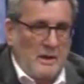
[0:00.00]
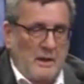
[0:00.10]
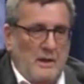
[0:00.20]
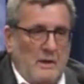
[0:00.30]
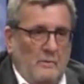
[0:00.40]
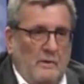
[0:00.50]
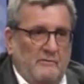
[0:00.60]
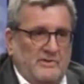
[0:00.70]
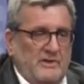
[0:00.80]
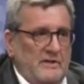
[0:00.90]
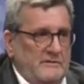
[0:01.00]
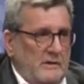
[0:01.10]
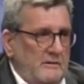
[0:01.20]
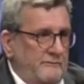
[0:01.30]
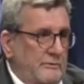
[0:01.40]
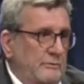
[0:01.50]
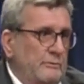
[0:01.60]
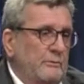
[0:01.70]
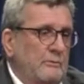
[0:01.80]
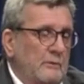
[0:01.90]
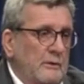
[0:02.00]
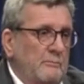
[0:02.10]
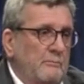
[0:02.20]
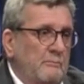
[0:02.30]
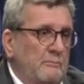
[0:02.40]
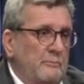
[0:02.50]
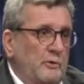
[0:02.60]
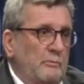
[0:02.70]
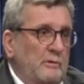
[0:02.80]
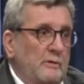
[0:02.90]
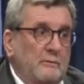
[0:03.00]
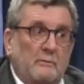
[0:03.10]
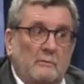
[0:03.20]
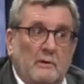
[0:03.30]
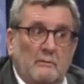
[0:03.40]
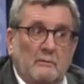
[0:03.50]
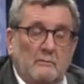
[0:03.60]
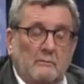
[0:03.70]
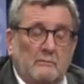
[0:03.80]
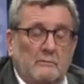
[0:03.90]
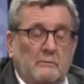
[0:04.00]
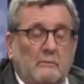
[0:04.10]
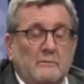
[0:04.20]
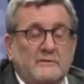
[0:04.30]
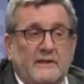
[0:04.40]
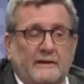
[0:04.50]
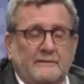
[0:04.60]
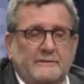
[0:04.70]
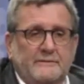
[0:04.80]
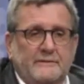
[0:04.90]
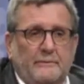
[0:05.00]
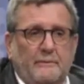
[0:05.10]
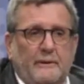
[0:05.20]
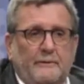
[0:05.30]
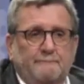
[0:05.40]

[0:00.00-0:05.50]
we have a chance out of two to be on the wrong side. So,